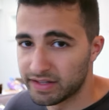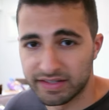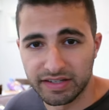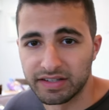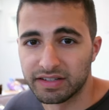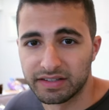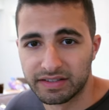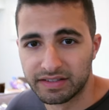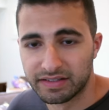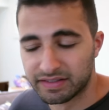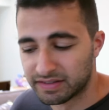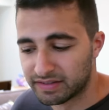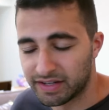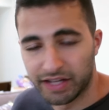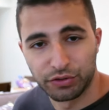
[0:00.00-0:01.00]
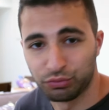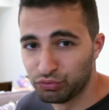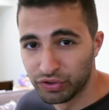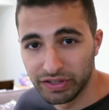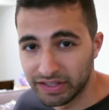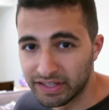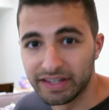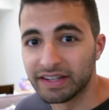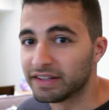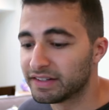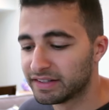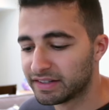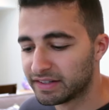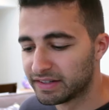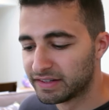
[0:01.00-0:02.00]
that's it. That's really it.
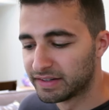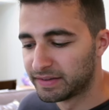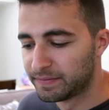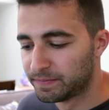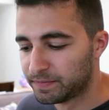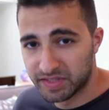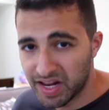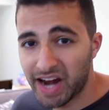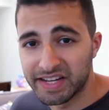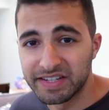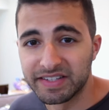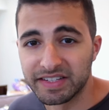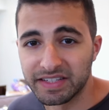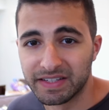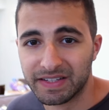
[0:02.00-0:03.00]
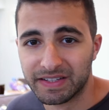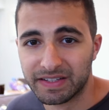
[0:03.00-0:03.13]
It's that easy.